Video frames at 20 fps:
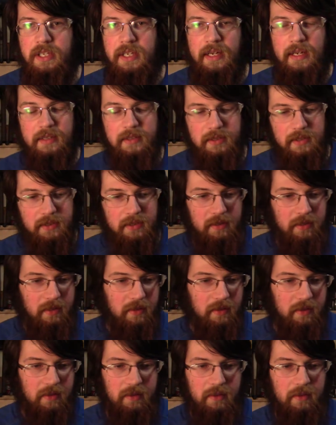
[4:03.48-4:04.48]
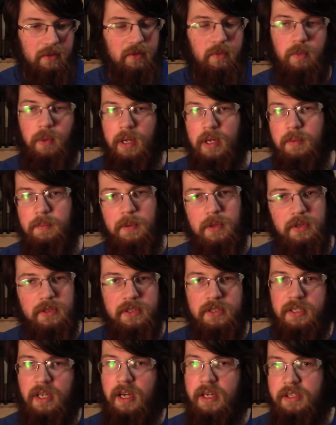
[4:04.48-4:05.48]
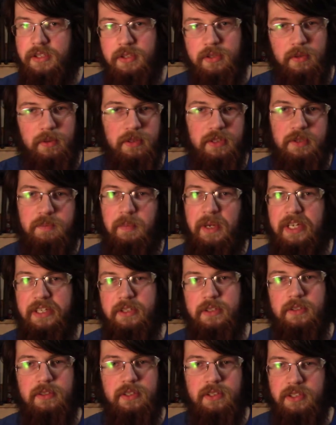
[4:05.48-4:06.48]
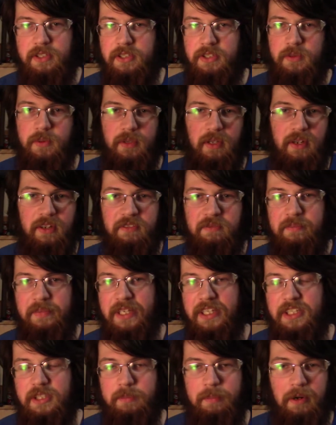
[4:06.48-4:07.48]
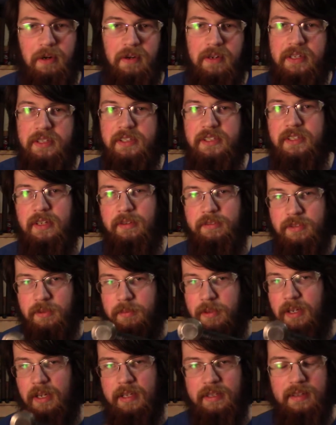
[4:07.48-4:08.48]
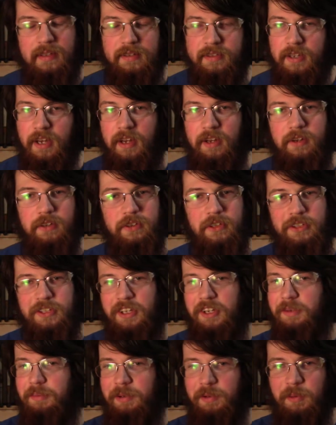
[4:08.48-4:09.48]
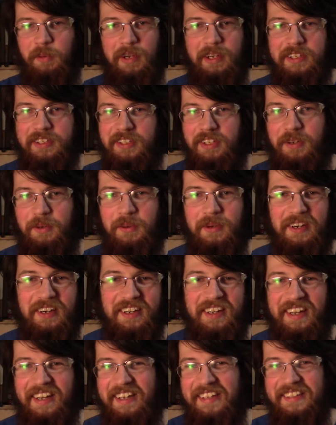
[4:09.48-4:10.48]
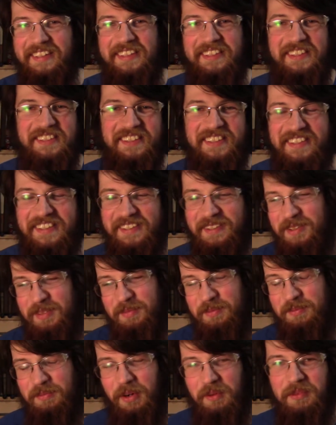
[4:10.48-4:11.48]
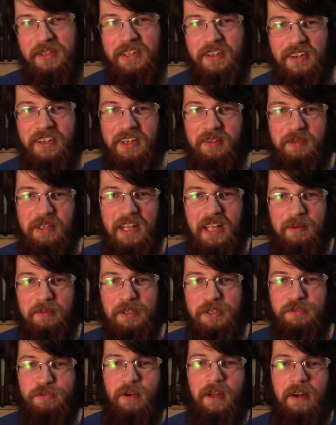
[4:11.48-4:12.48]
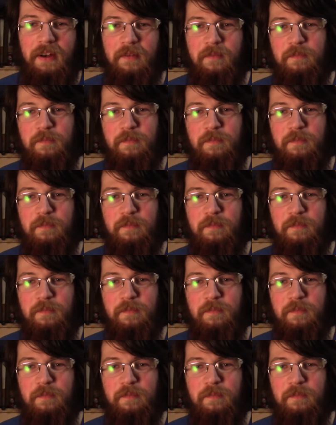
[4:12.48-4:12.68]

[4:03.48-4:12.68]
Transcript: against rapiers, side swords, messers, and just do a lot of mixed sparring and stuff, something like this, you're just going to be way slower, and it's probably not going to be that much fun.